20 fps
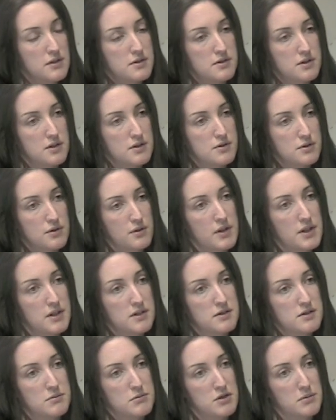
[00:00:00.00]
start talking to
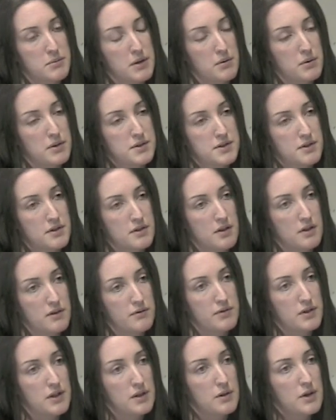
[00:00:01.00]
someone about what's going on
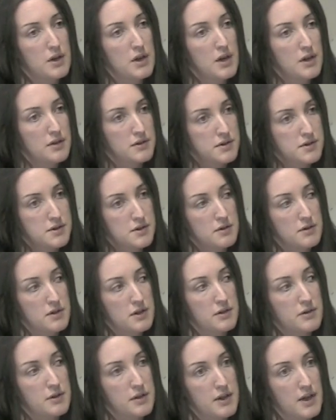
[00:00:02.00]
for you, the sooner
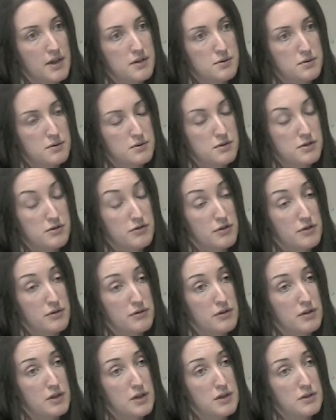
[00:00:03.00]
you can get towards
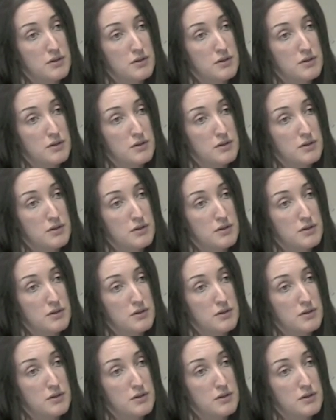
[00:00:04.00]
recovery.